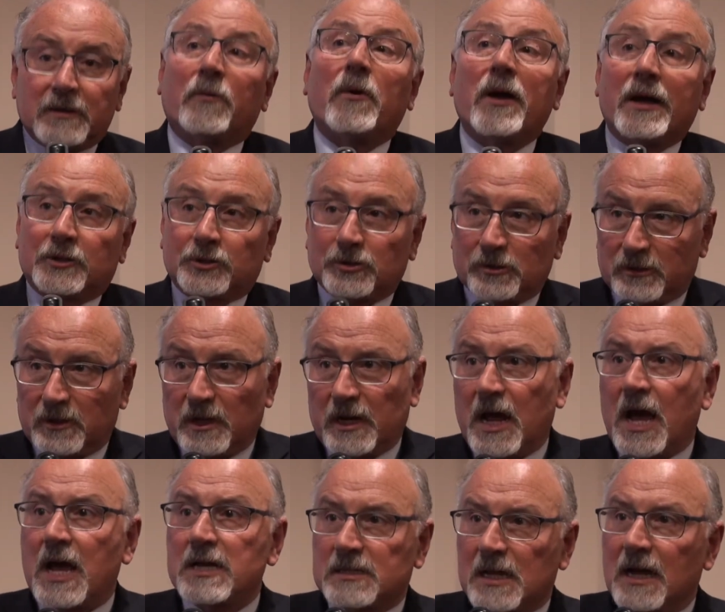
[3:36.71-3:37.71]
direction of the
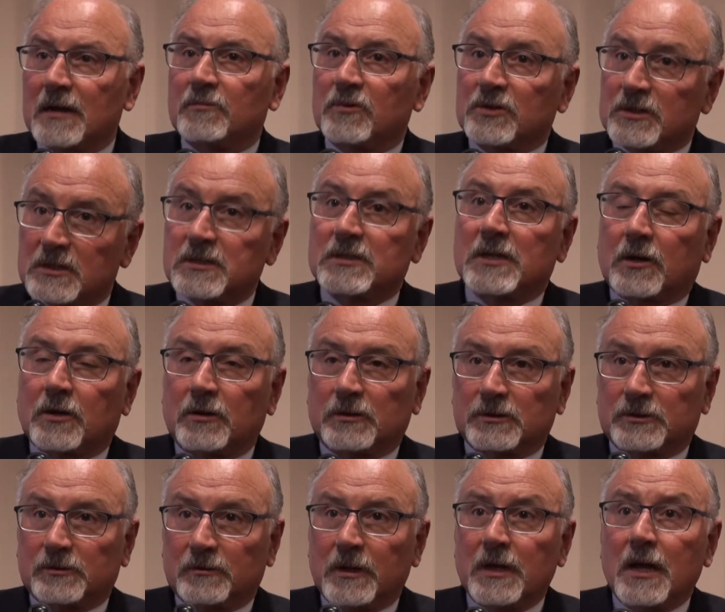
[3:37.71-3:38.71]
nystagmus, is the
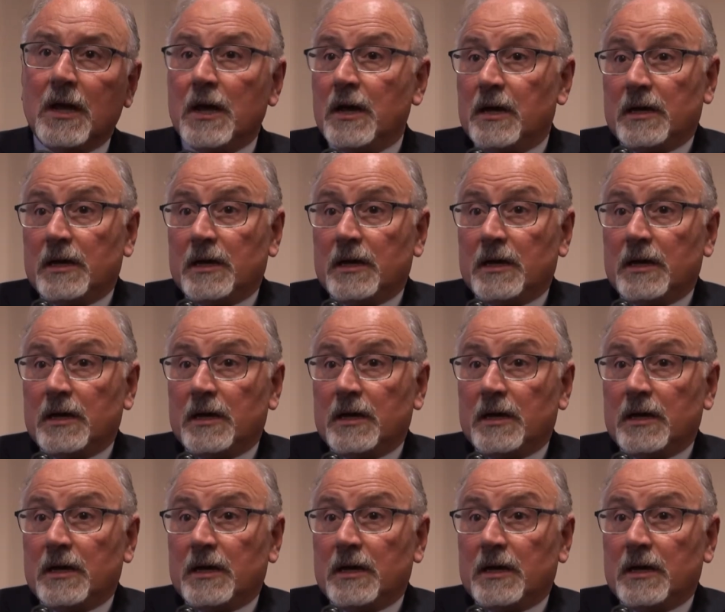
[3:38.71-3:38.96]
contrary.